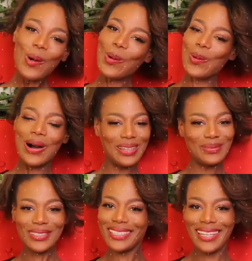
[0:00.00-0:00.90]

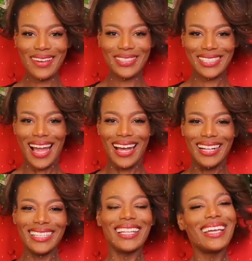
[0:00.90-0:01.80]
welcome to the
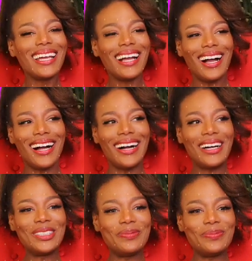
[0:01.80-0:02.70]
lifestyle.
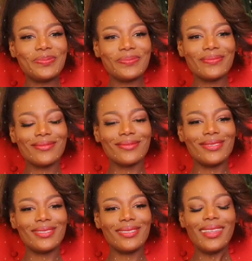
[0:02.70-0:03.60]

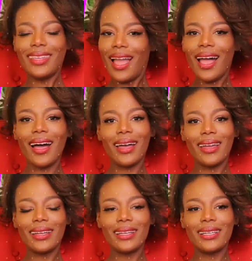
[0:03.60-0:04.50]
Yeah,
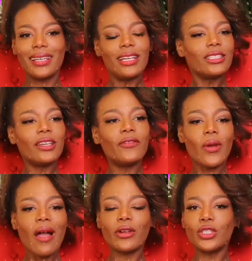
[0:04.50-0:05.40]
if
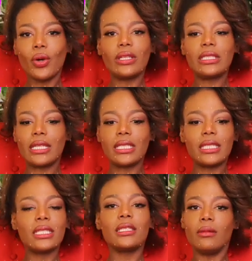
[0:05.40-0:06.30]
you have controlling
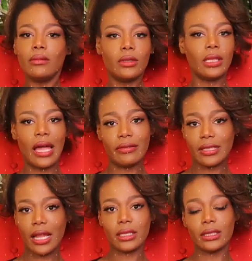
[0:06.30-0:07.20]
tendencies, the
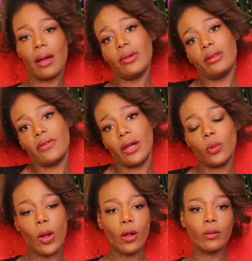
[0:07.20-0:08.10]
lifestyle as a Dom can very
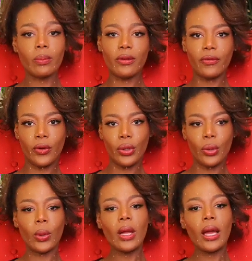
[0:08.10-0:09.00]
well be for
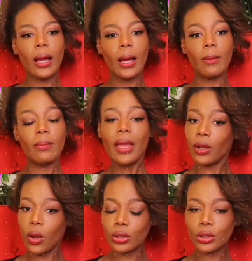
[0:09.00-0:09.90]
you.
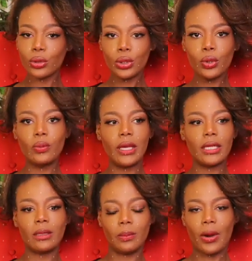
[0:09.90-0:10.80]
And also too,
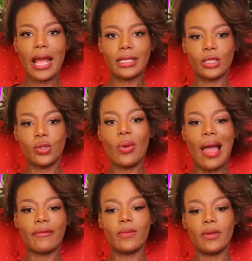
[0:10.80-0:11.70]
because in practice you
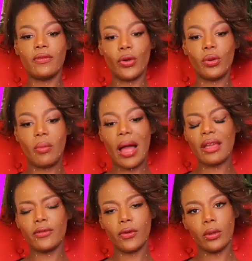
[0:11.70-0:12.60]
have to be very
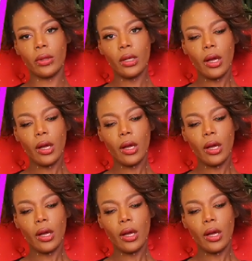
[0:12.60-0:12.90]
mindful